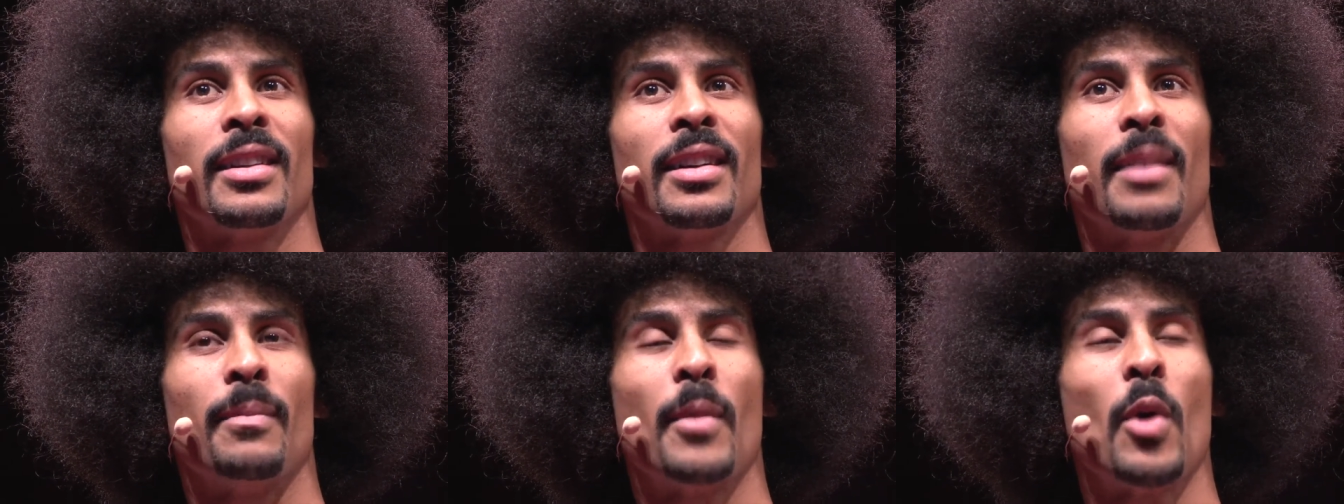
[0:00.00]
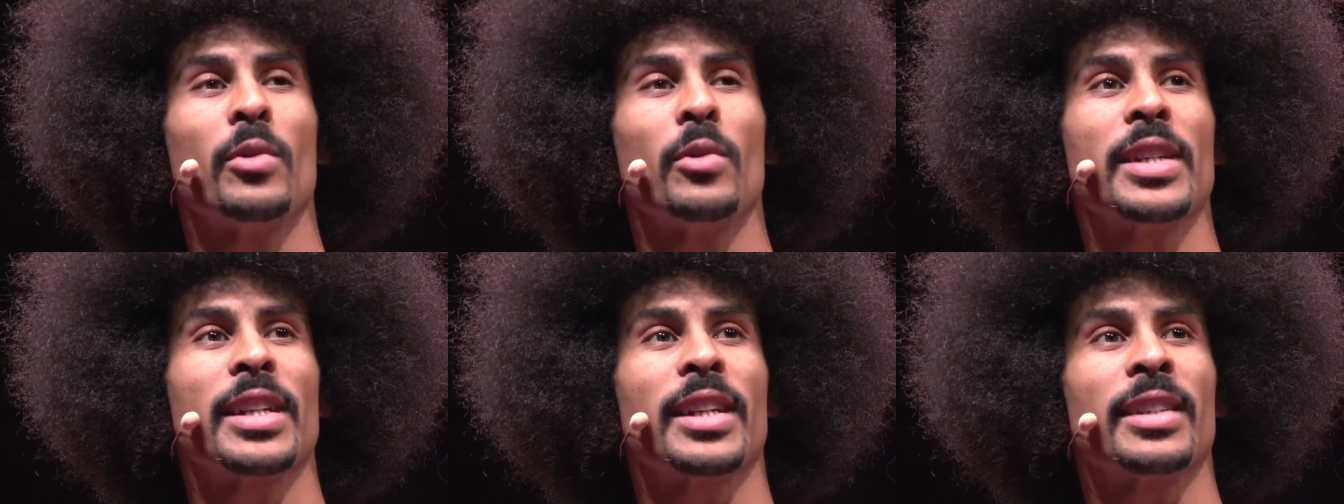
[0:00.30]
I'm
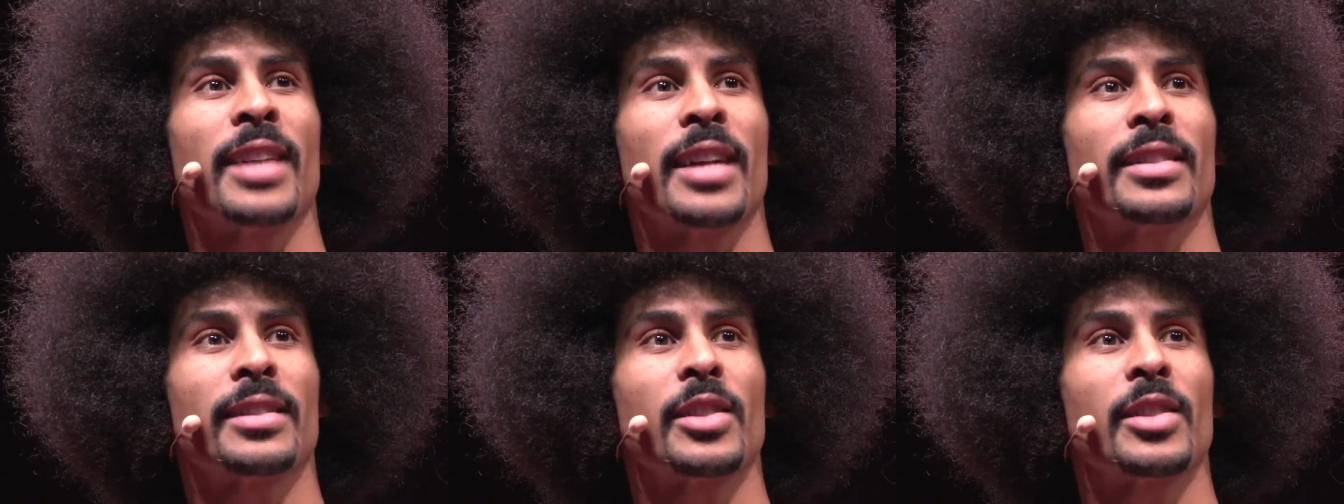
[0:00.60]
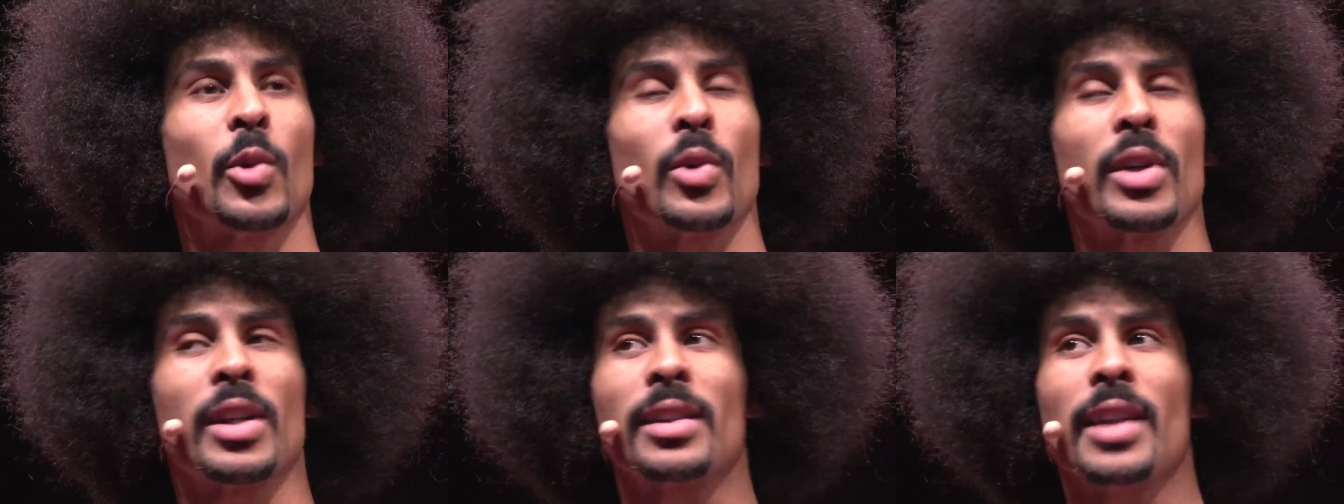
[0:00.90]
only connected
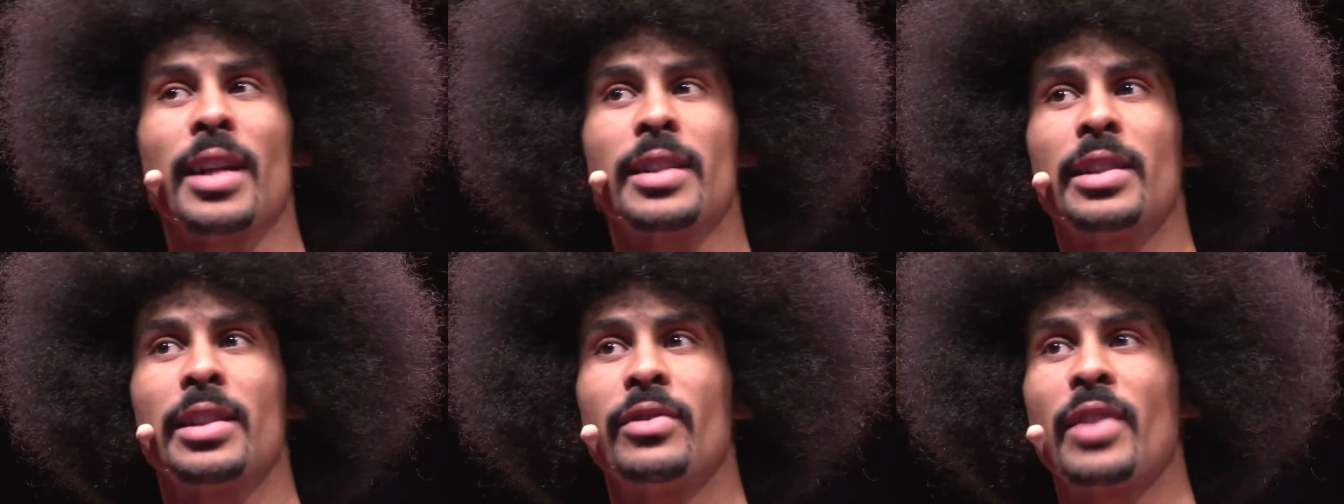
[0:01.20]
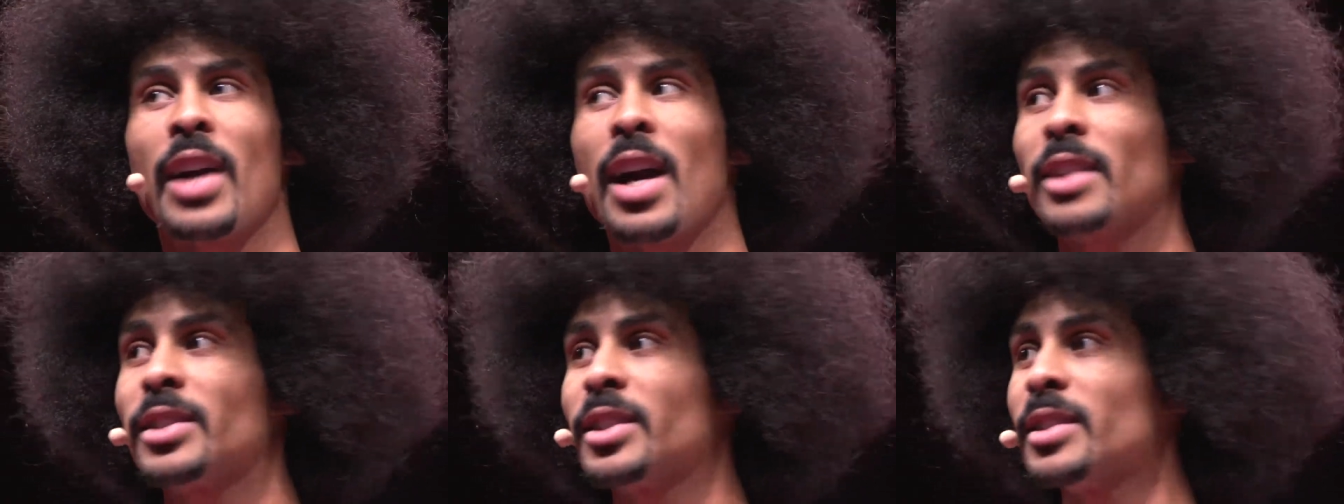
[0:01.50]
to a collective
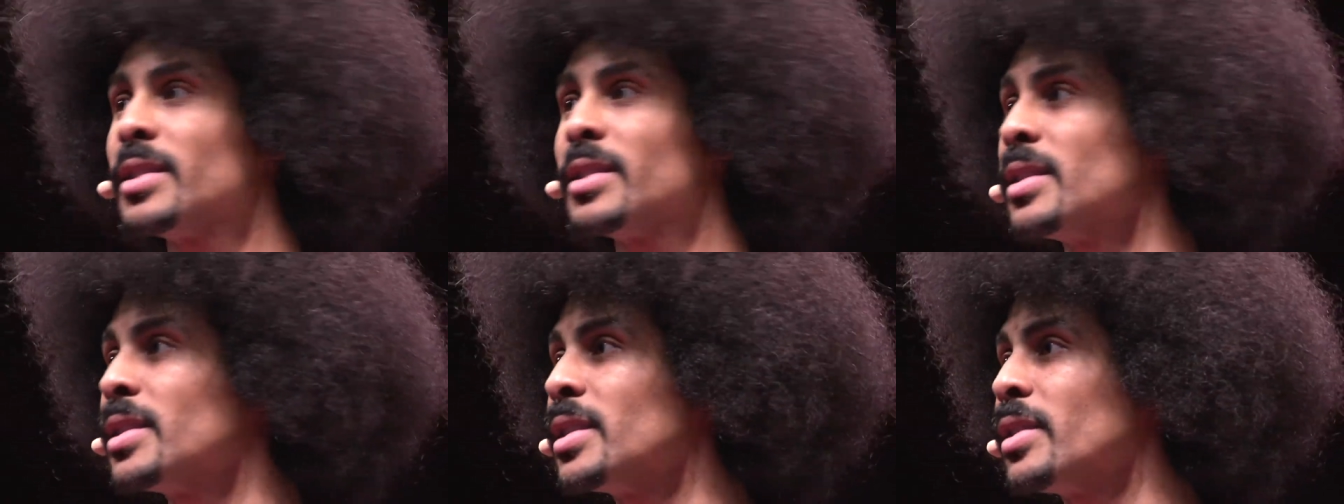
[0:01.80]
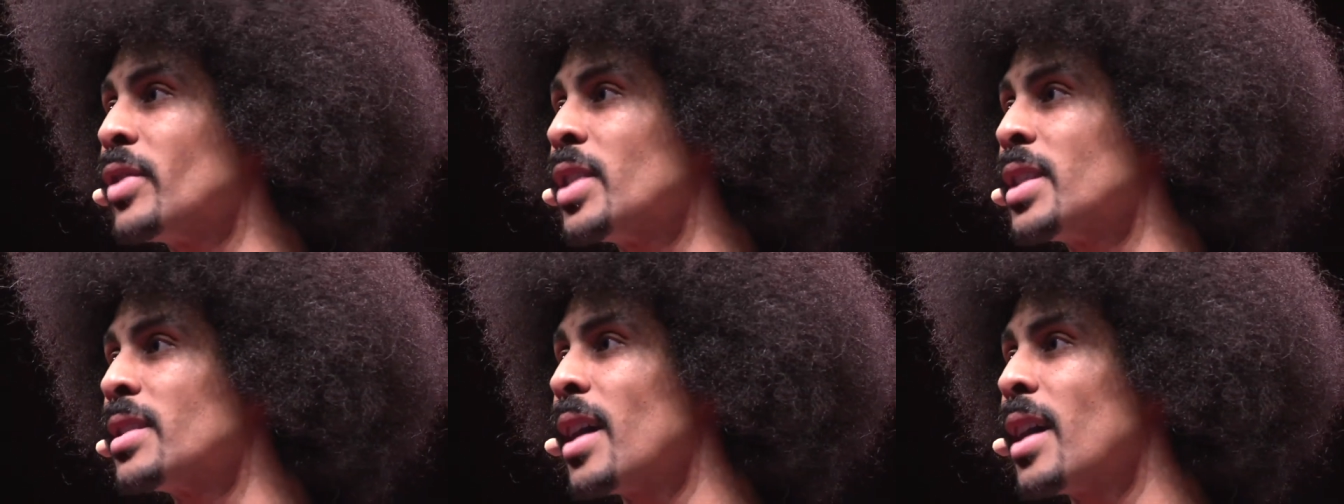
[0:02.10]
consciousness of
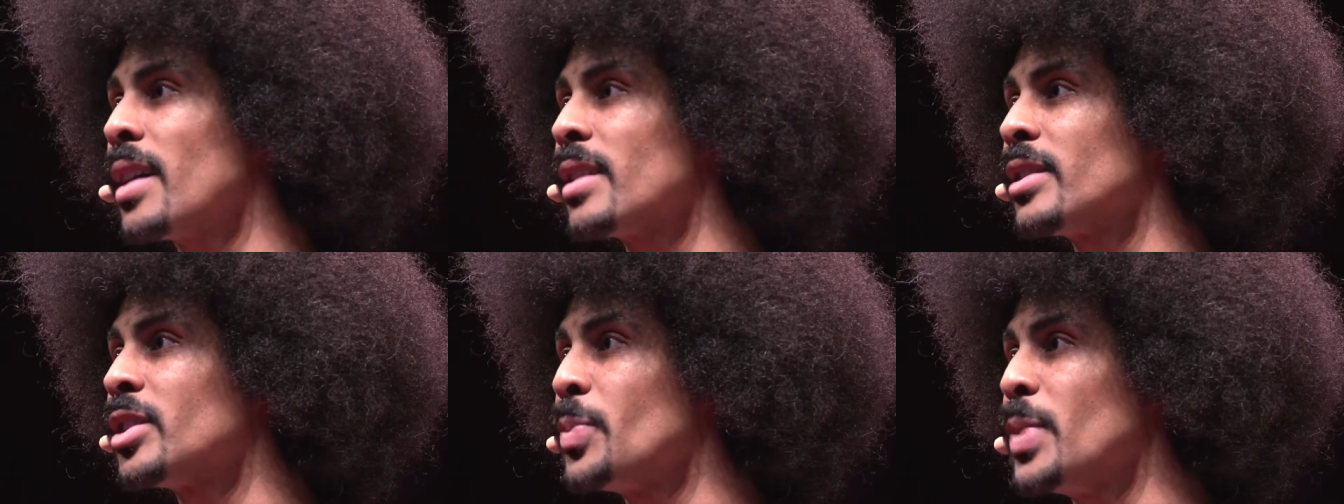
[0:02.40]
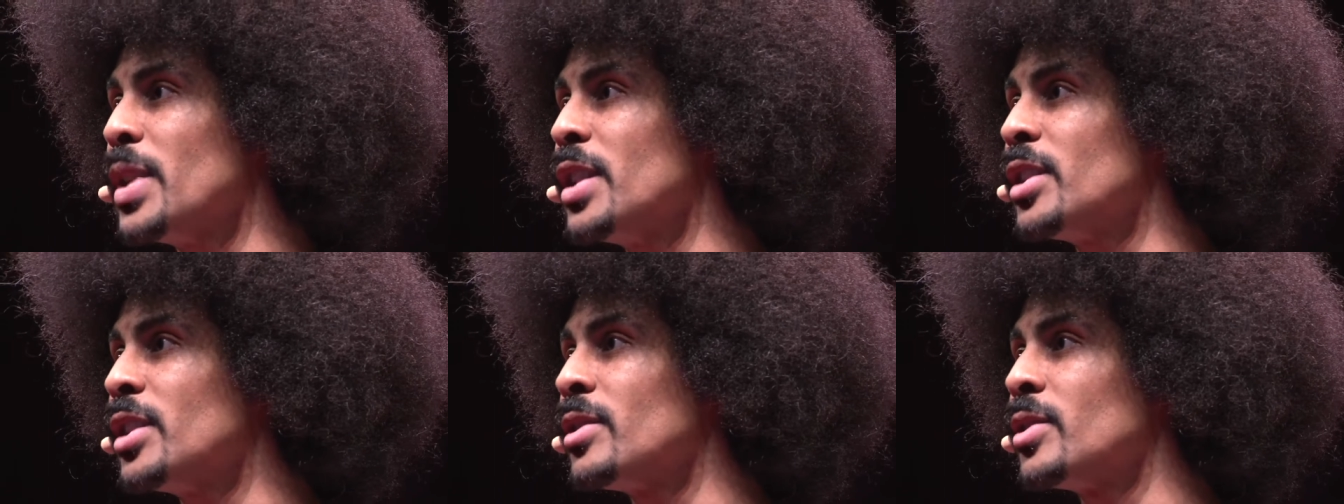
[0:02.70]
an entire
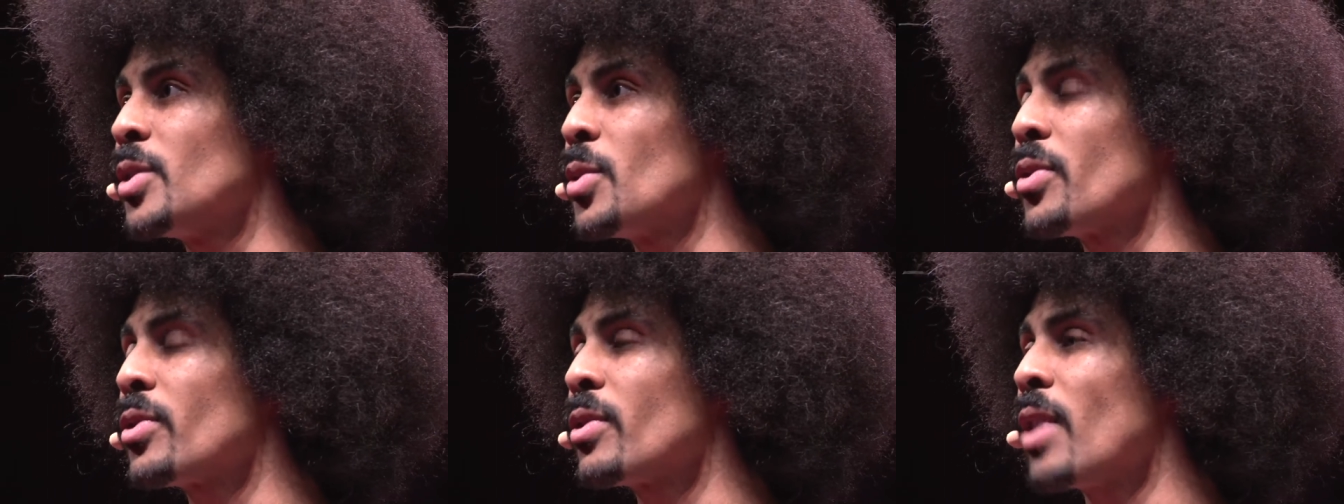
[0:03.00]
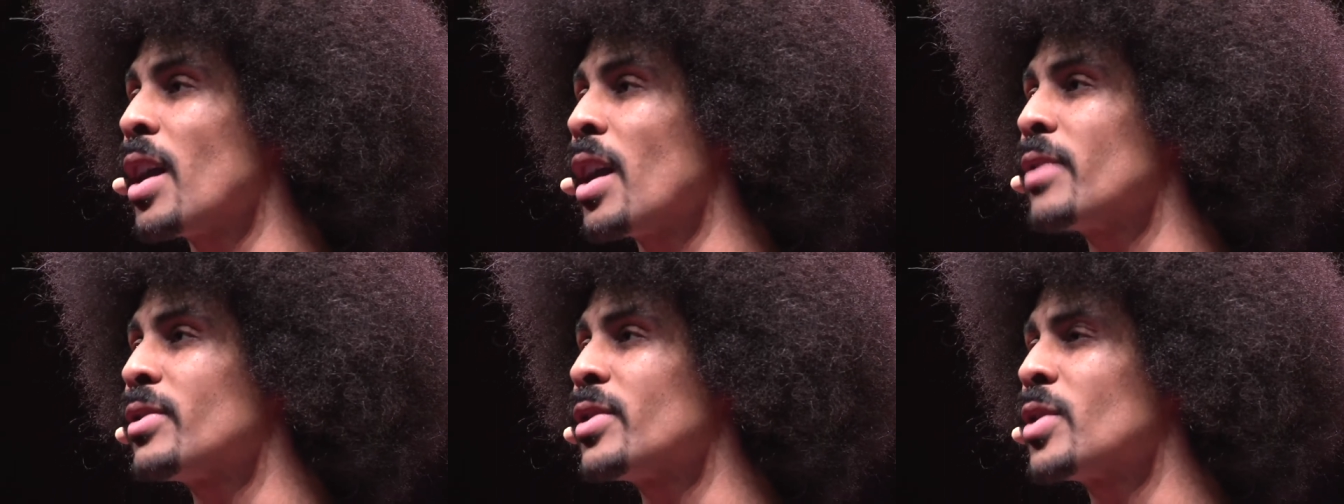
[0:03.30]
species who
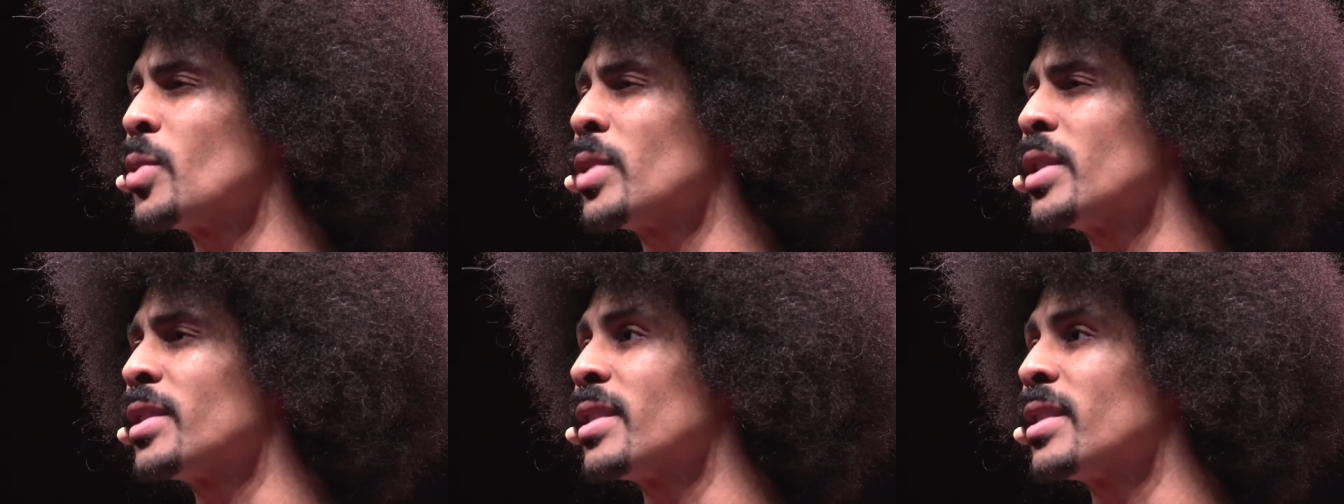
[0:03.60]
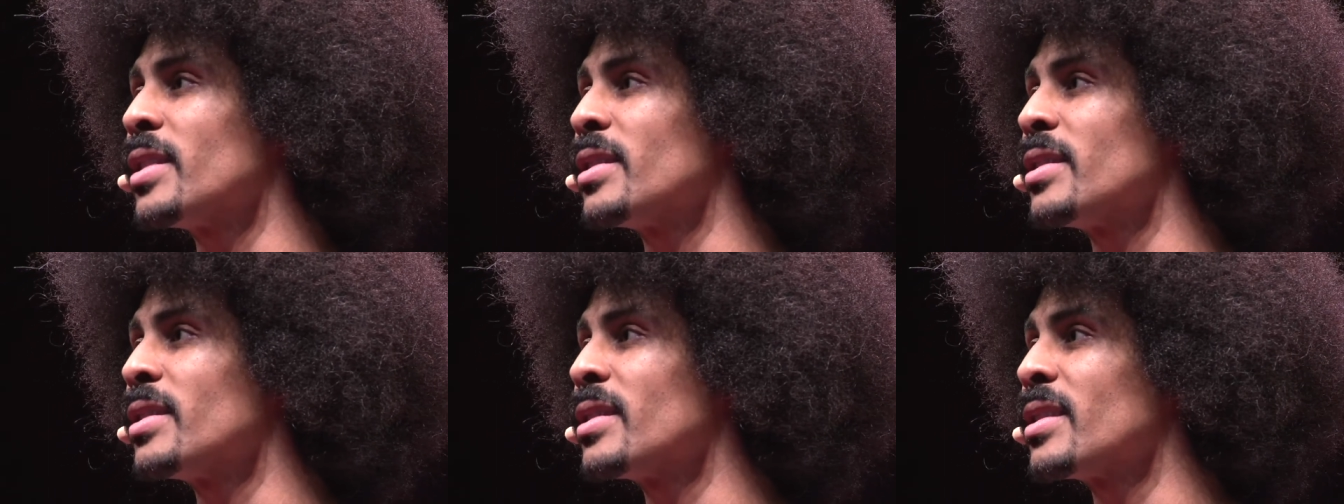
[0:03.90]
thrives to
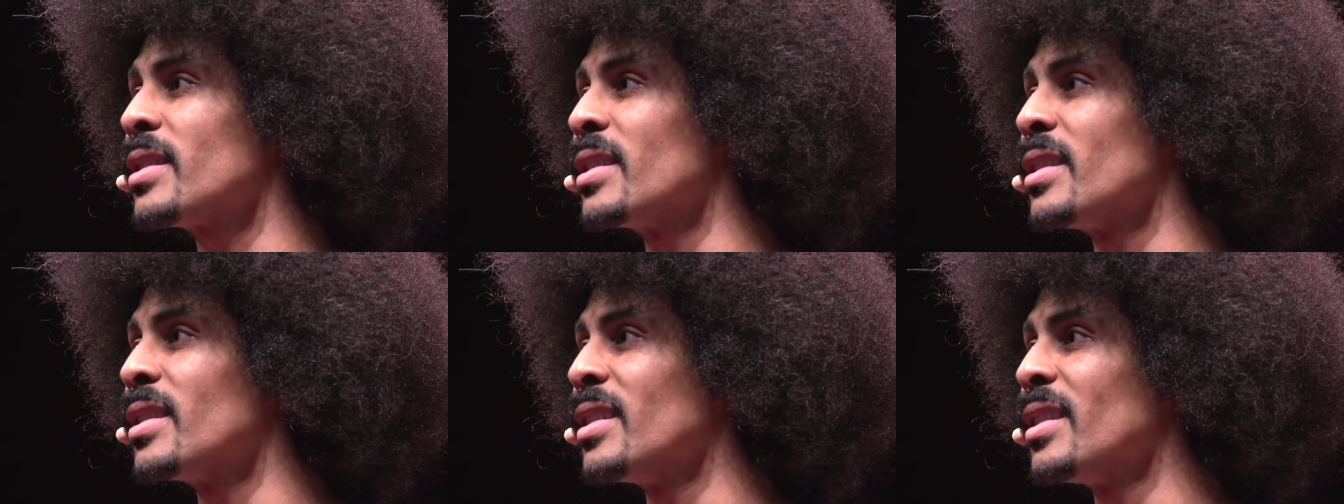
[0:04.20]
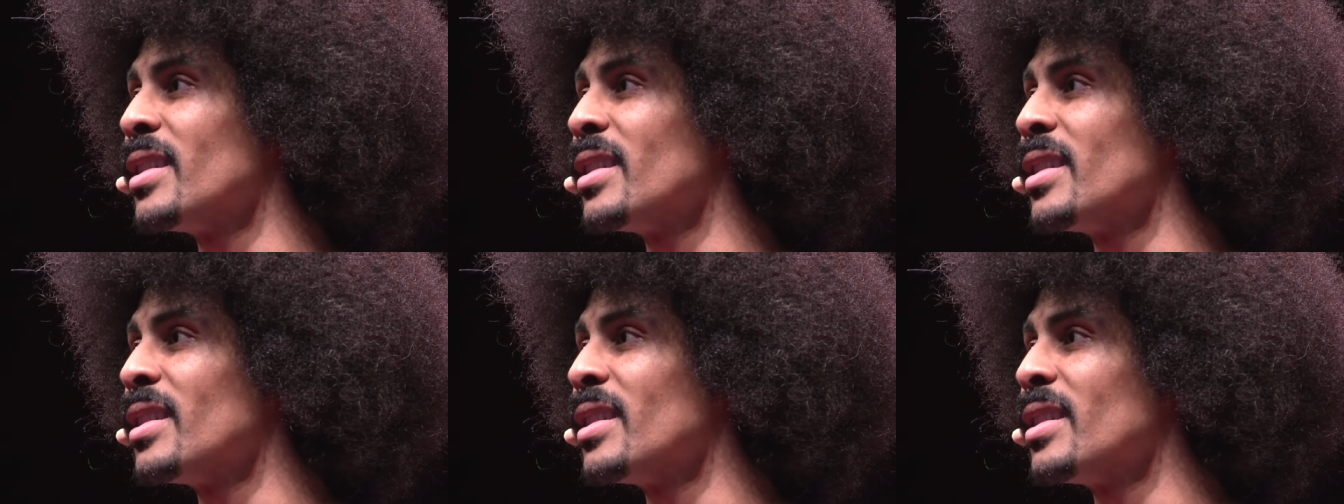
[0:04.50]
exist.